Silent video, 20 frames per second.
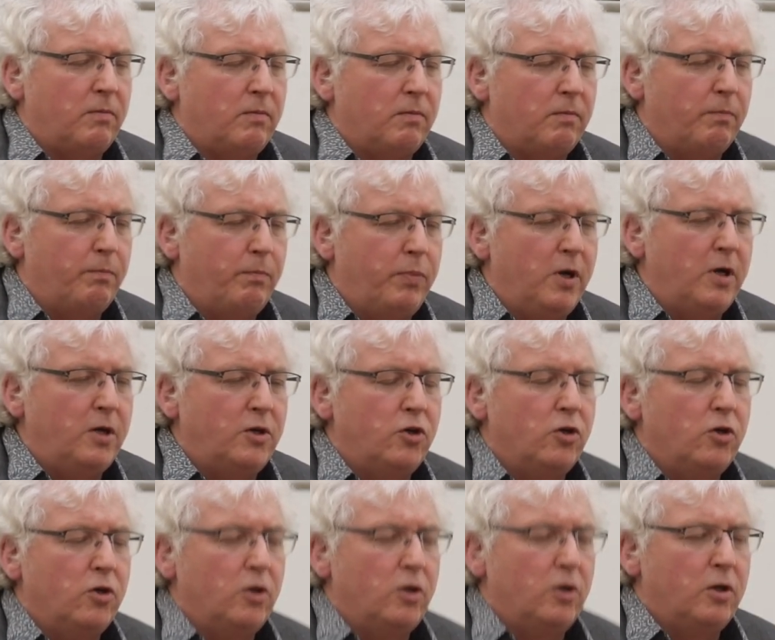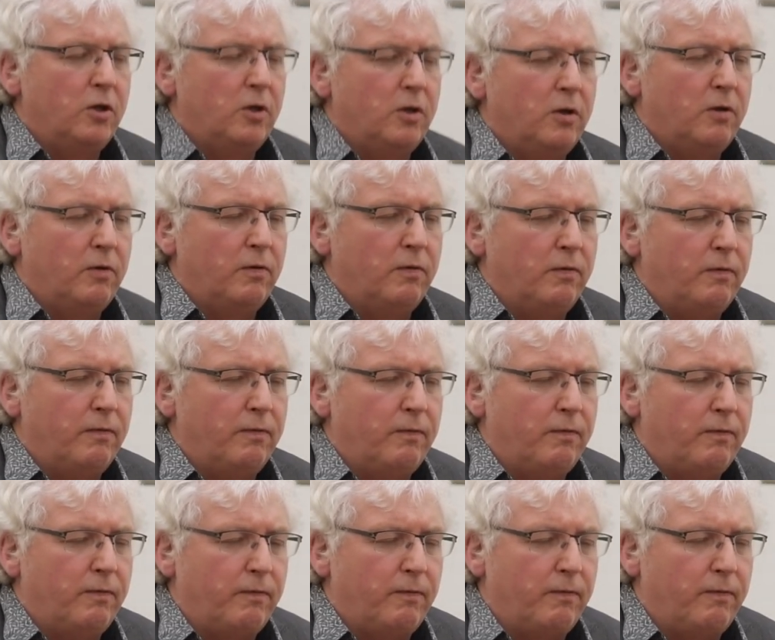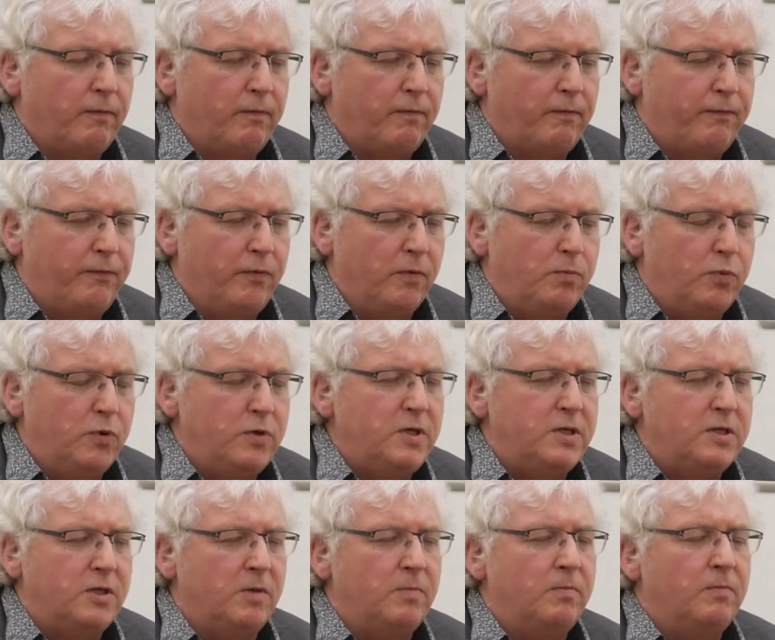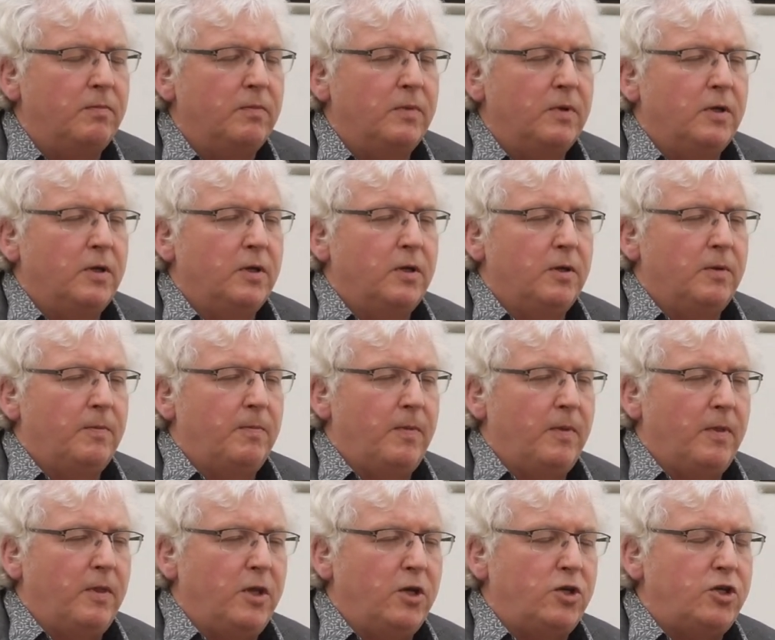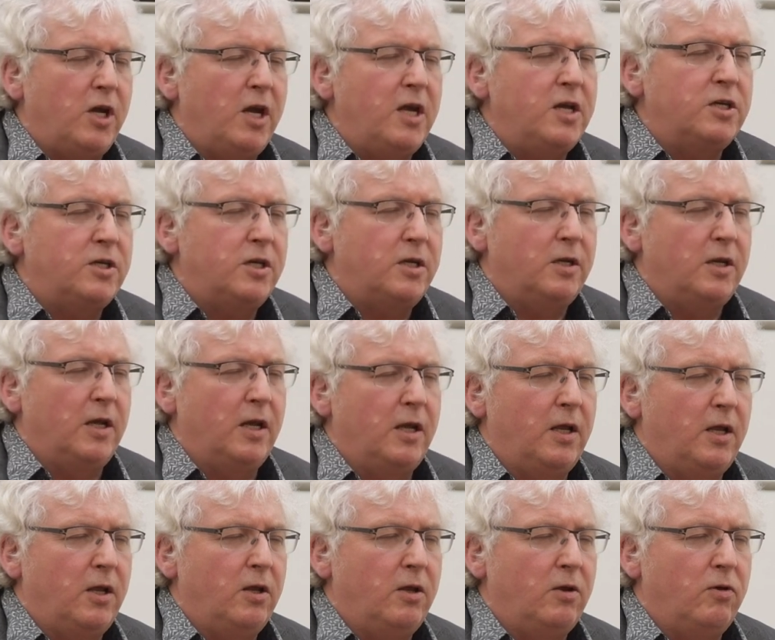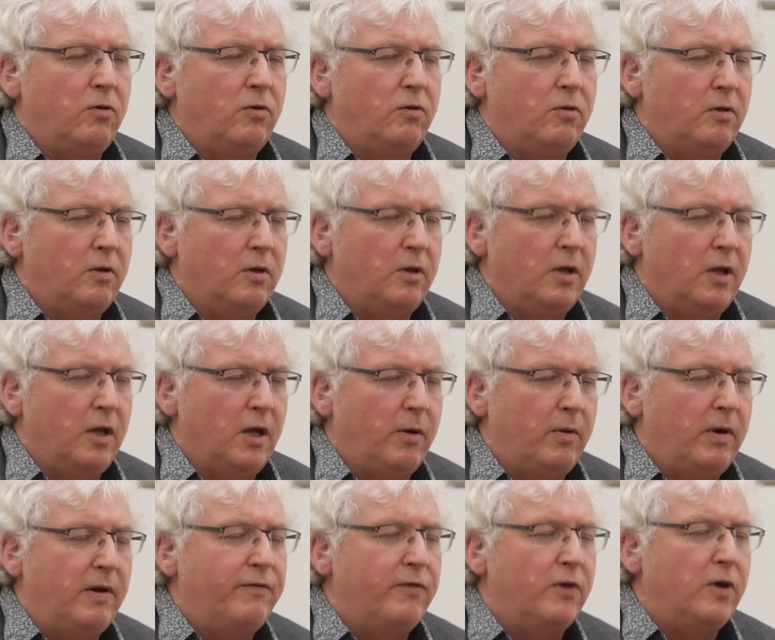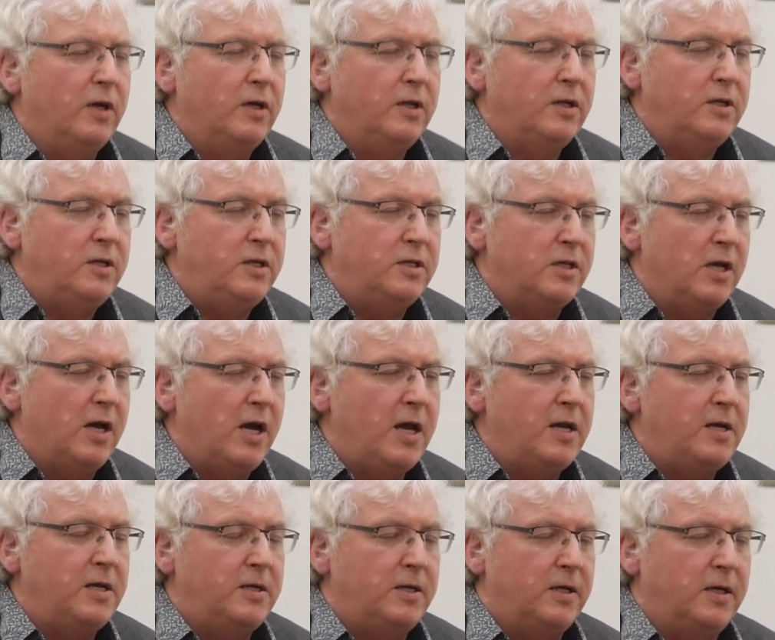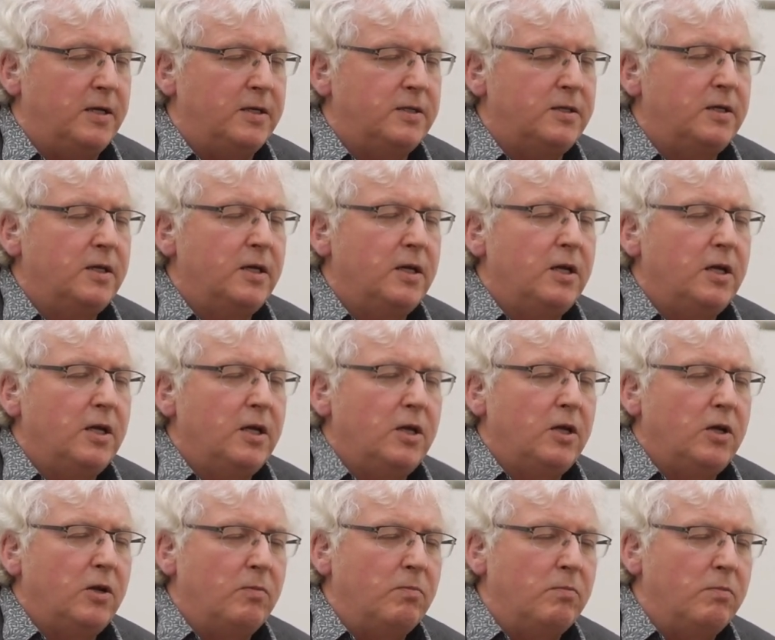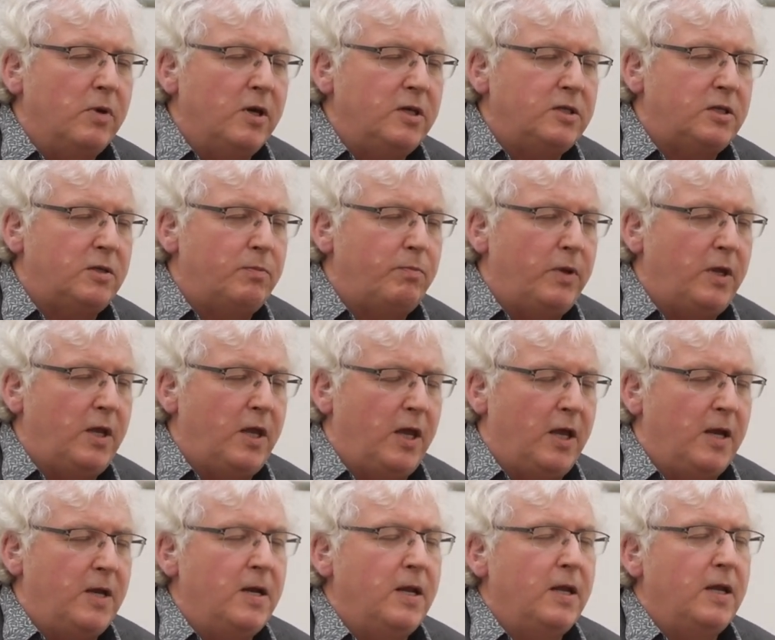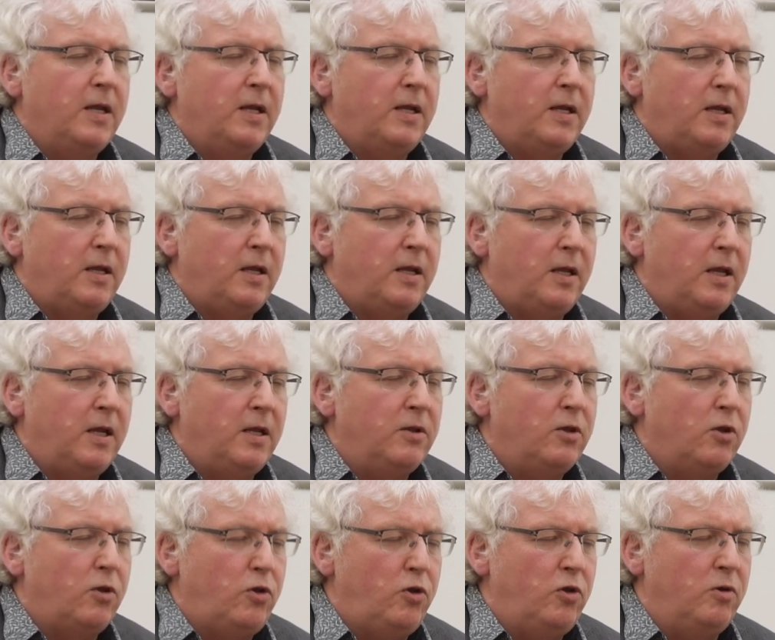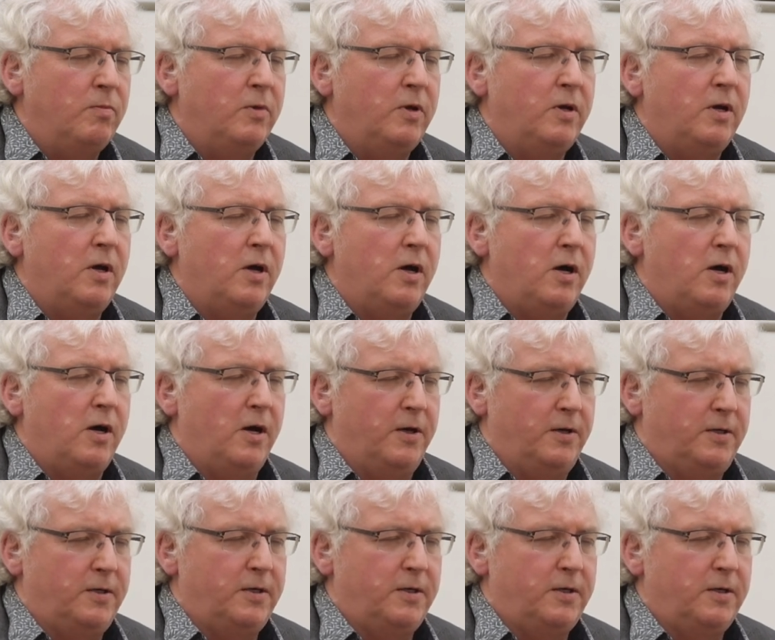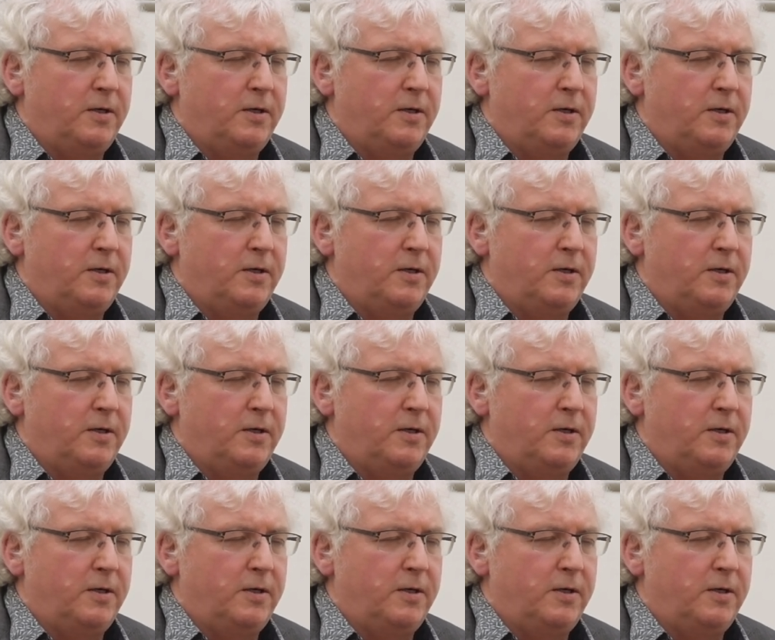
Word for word: But for Buddhism, the change, however desired it is, must begin in the human heart.